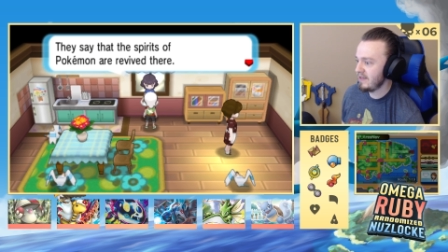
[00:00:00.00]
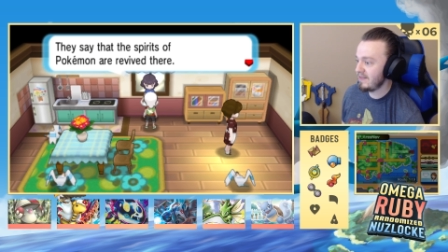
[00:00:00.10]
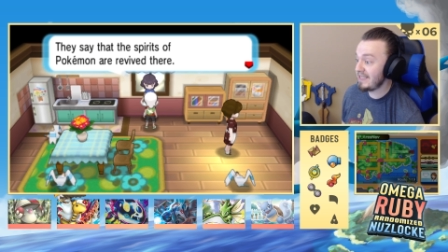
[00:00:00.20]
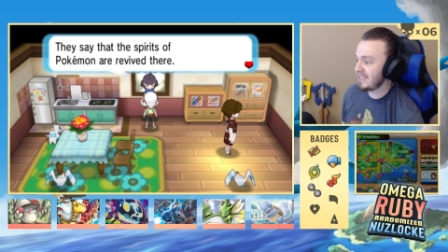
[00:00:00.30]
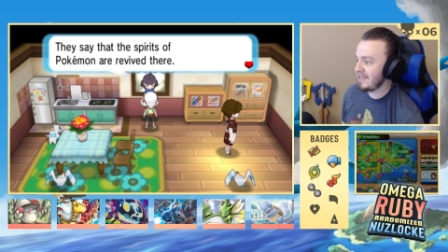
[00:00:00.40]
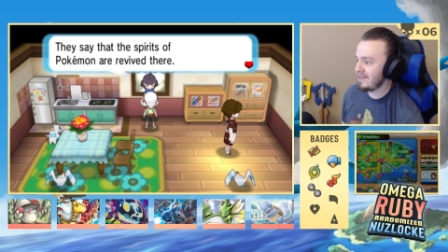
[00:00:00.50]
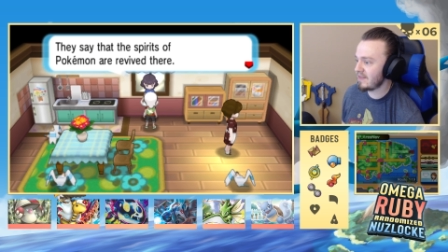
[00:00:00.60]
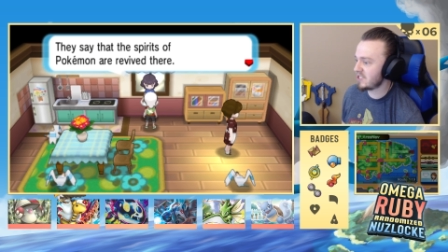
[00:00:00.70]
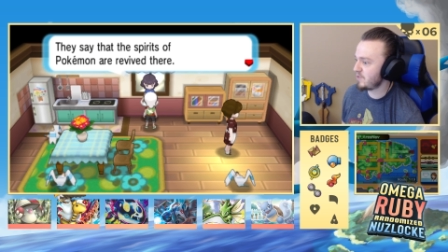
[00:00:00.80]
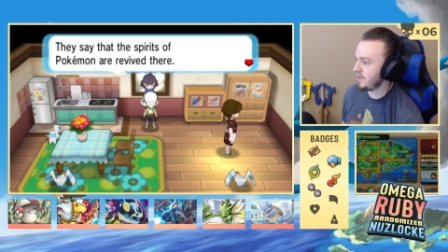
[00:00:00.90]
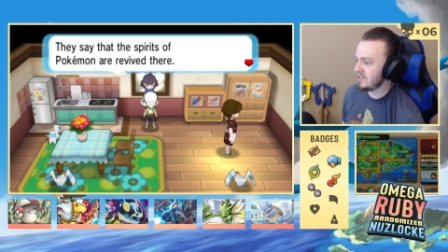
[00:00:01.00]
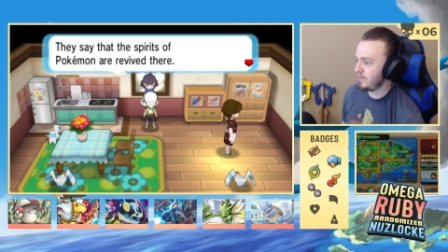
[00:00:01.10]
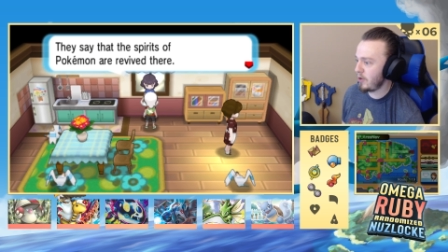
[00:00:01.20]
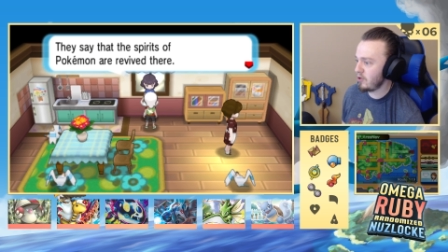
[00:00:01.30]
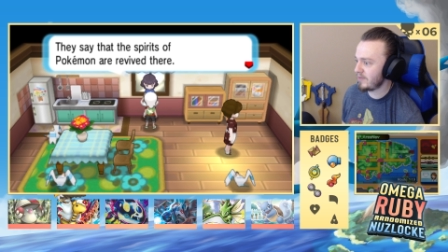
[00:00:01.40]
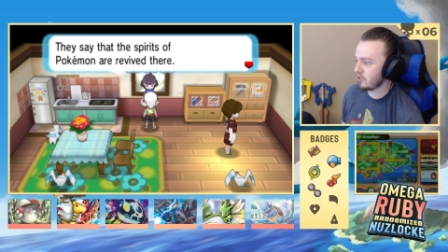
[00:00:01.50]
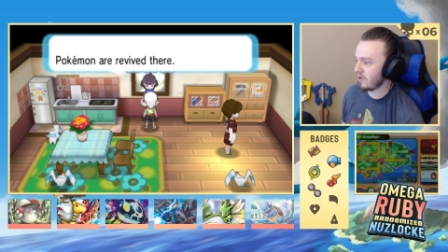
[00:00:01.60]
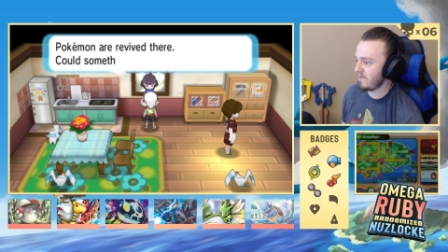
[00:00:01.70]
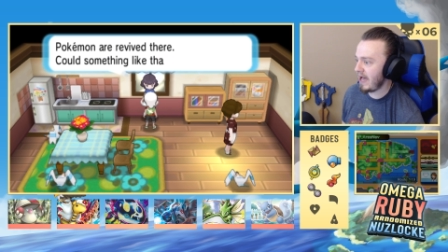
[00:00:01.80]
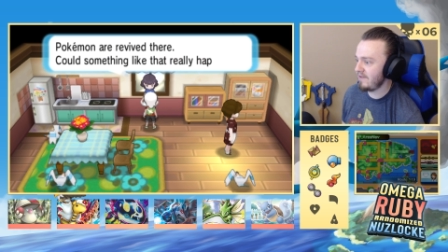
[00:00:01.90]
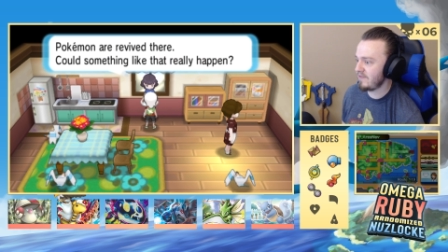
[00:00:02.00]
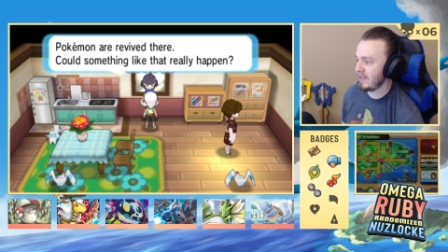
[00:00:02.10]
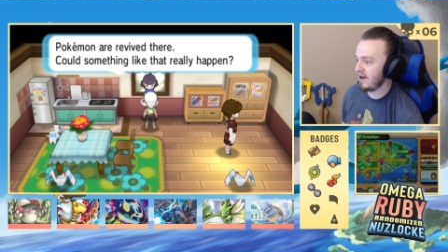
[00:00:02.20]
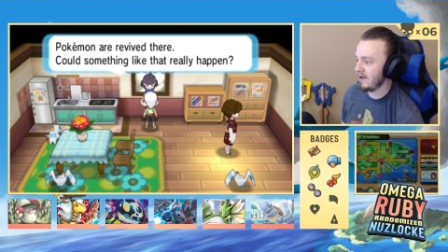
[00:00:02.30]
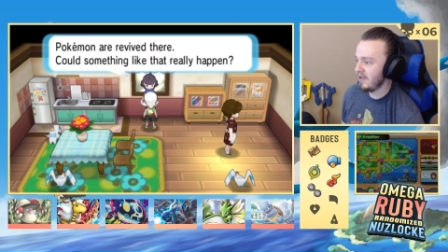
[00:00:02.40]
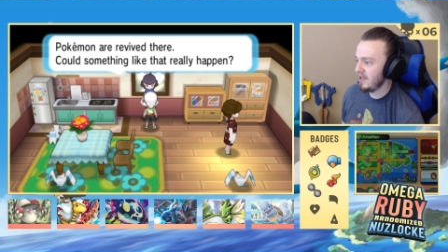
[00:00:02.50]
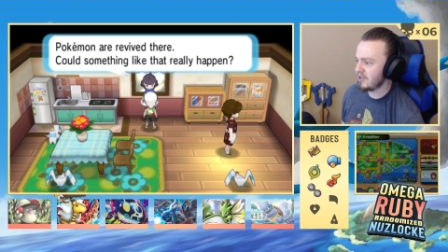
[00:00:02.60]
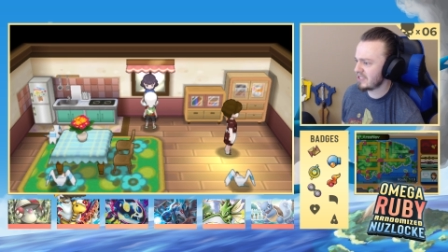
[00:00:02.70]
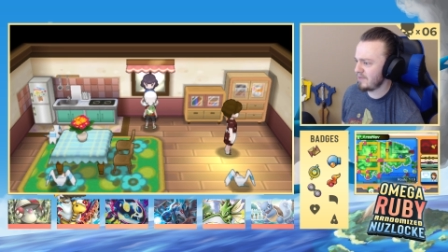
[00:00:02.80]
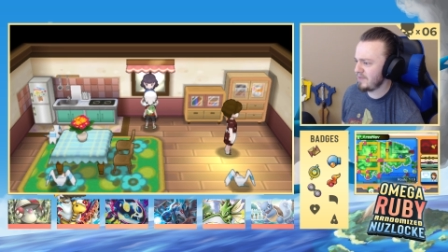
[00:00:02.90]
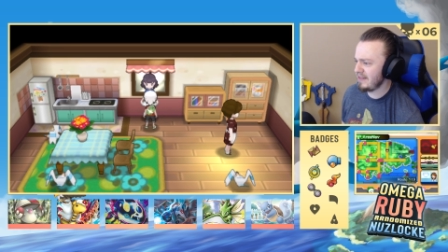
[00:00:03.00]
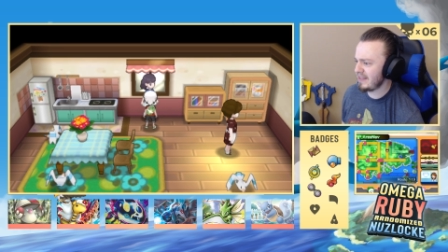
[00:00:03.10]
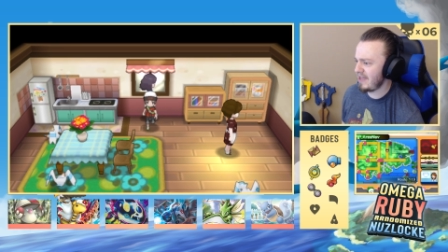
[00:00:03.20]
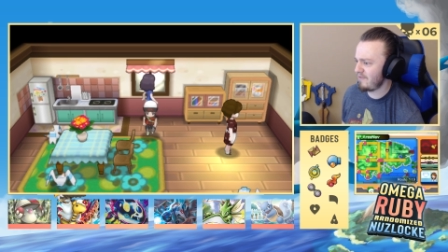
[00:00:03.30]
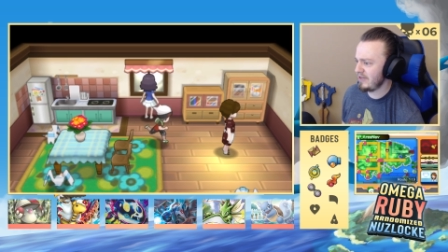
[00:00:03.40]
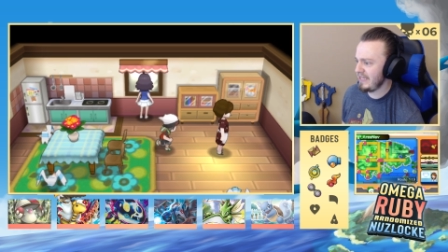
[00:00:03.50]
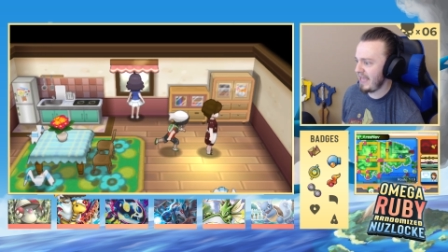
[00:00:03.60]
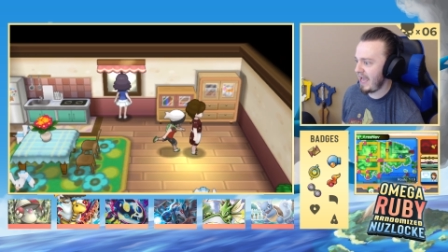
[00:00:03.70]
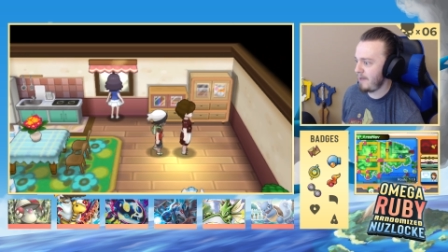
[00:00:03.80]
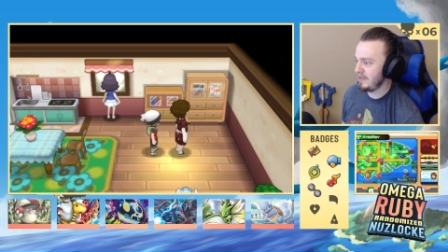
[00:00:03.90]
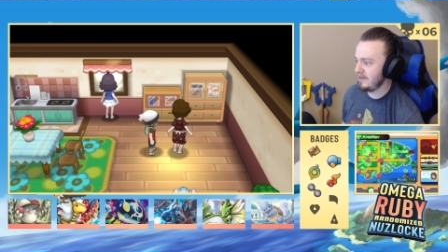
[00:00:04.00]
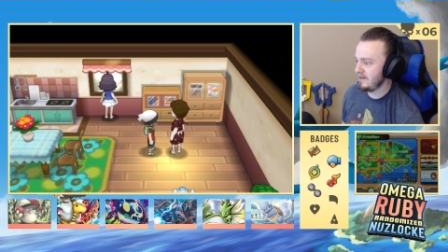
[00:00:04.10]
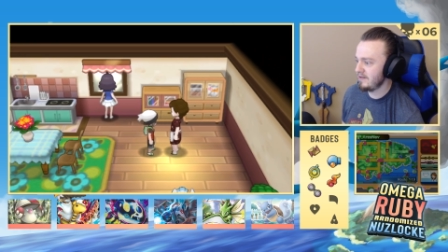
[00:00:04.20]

They say that the spirits of Pokemon are revived there. Could something like that really happen?